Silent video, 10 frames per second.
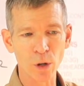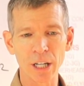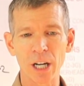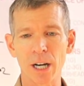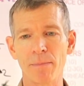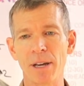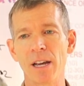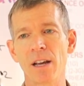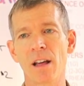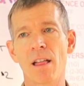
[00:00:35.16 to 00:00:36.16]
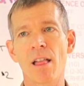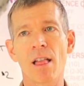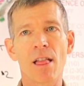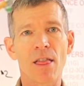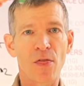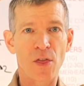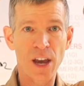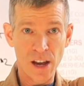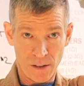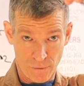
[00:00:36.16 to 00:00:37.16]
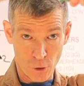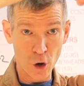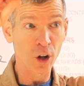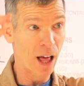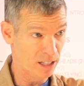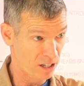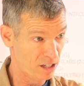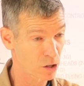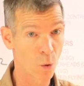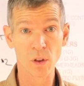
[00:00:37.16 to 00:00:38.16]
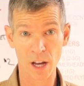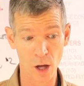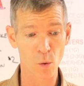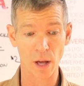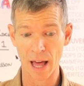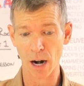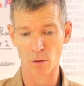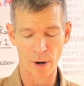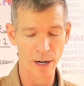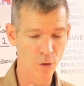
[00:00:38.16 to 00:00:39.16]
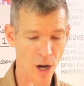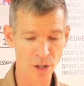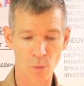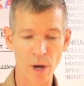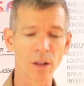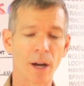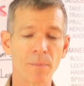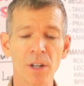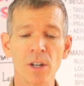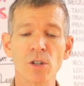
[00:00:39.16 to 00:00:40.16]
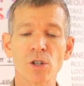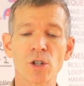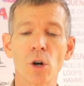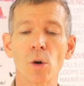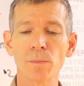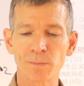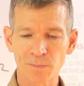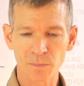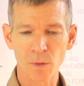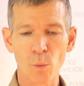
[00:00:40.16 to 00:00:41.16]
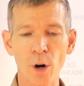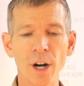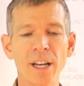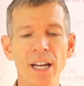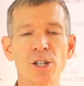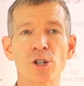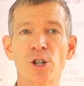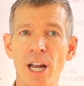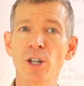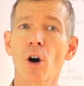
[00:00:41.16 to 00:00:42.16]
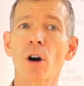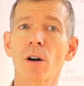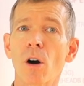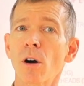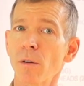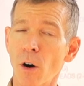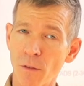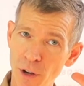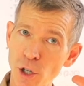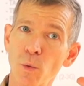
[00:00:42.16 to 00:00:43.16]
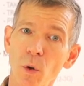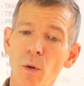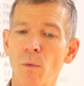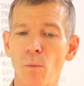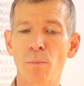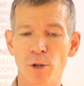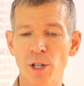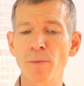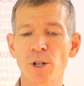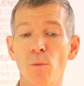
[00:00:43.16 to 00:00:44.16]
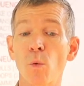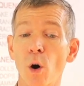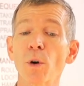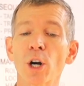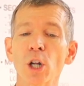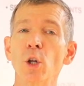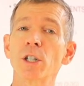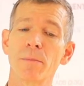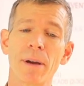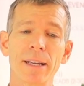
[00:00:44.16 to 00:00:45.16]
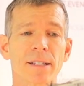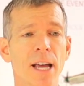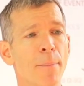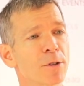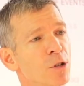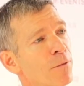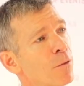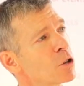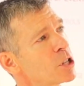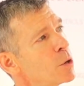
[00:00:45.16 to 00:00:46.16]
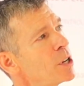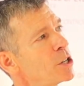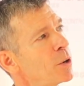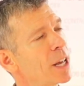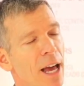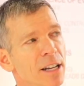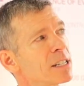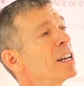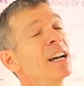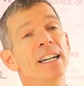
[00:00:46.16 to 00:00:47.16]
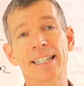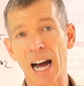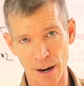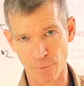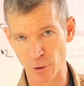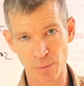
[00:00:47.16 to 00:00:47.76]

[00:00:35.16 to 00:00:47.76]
really going to be the vertical axis. It's going yeah. the other way, lateral, right across the wing line. So we're going to need to change our, our, our visual perception of where we're going to look to make this happen. So the first thing we do again is dive for